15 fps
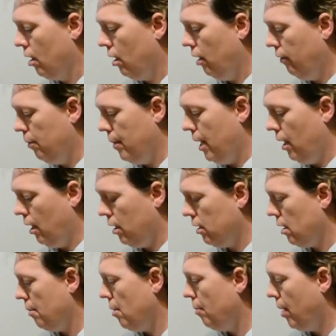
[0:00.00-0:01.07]
even me,
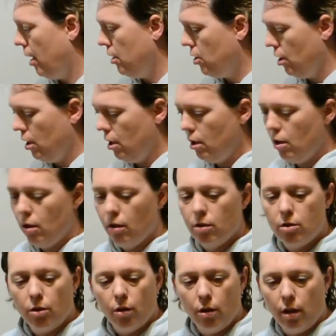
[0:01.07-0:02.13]
because I'm impatient.
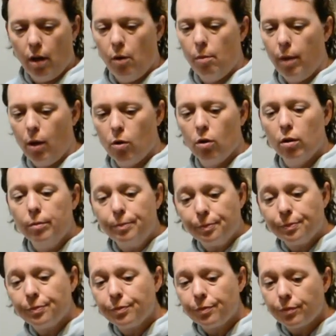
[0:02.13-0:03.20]
So that would be cool.
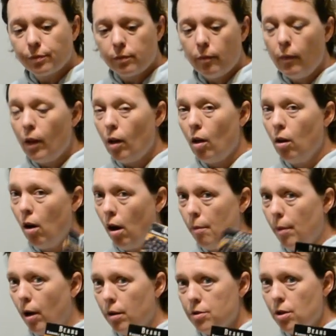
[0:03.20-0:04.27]

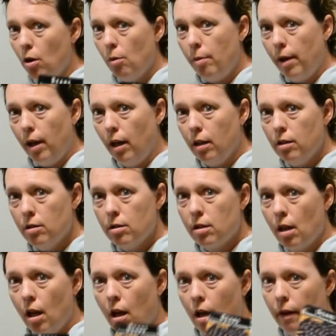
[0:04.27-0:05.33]
Garbanzo
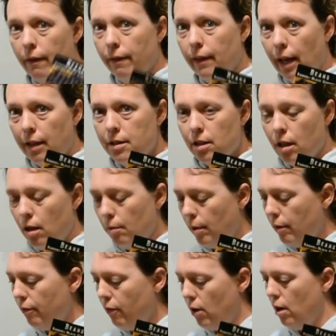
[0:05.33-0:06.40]
beans, that's gonna
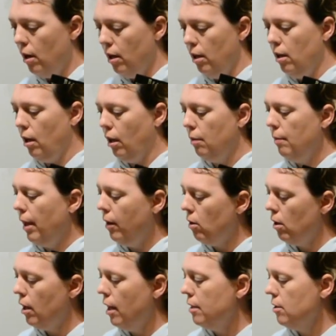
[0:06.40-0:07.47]
be fun. I can make
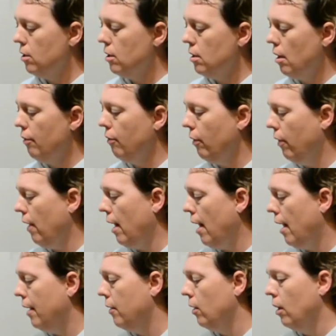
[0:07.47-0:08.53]
all kinds of stuff with
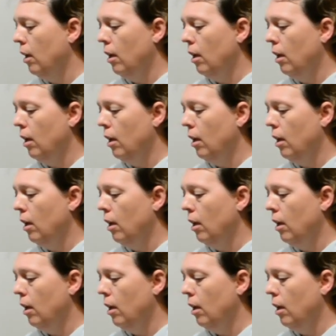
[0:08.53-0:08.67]
that.